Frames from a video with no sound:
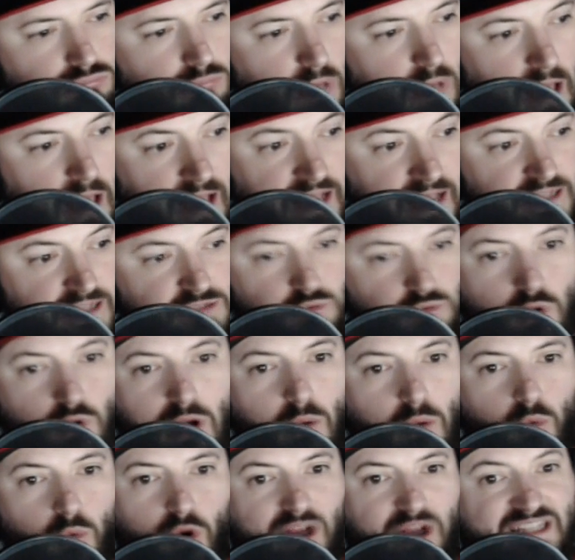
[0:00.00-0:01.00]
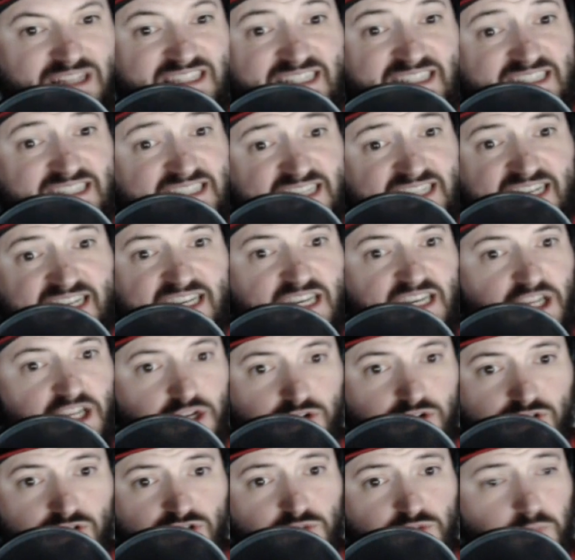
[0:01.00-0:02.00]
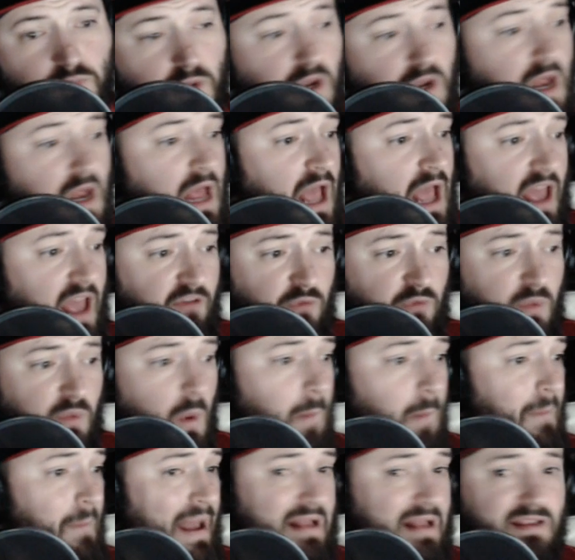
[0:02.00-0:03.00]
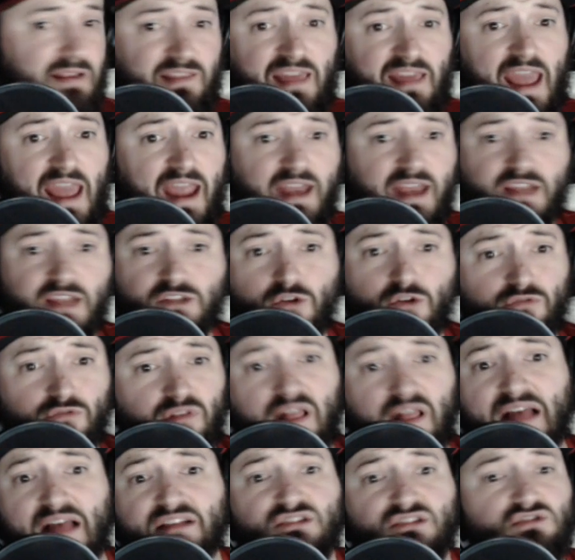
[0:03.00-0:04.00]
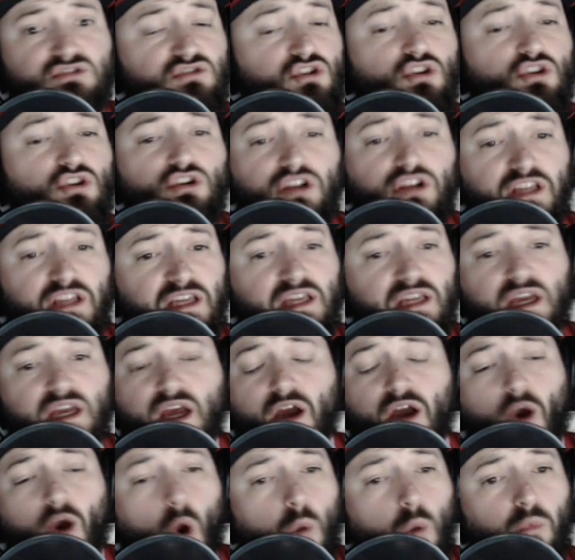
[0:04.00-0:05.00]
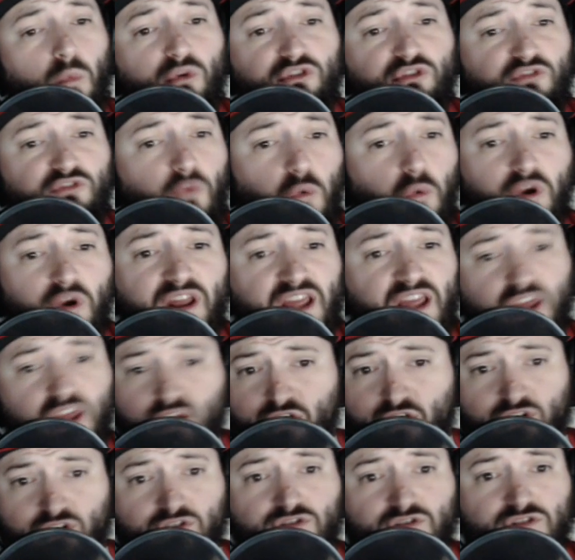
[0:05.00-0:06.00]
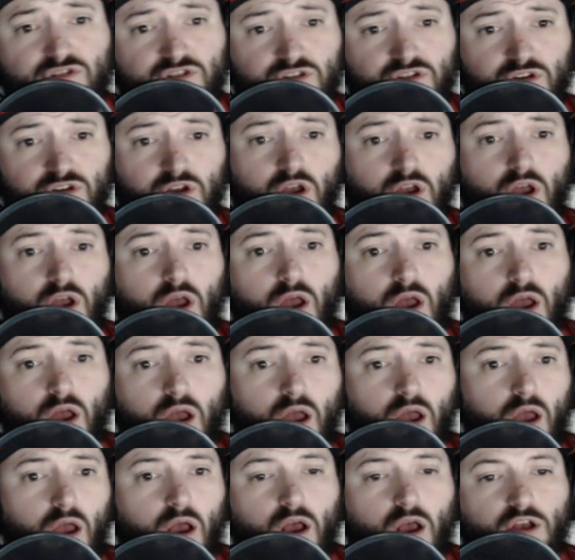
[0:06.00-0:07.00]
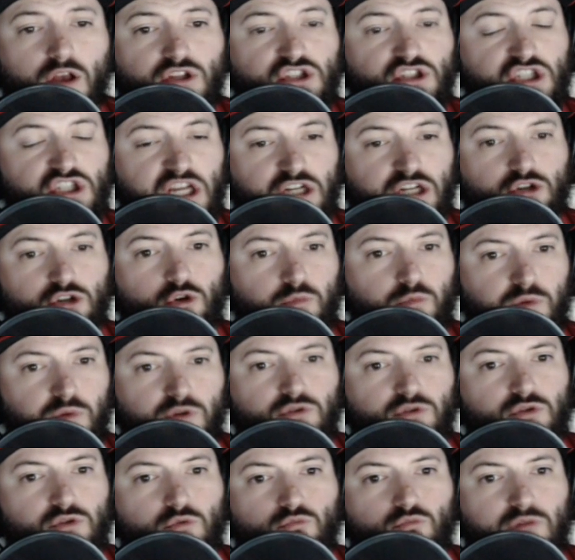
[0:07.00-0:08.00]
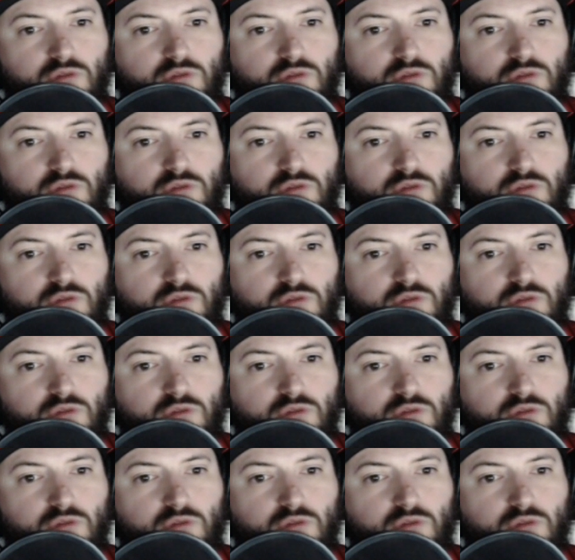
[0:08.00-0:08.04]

I guess we're at 16 years, but if we went back to the 80s, over the last 30, almost 40 years, sexual abuse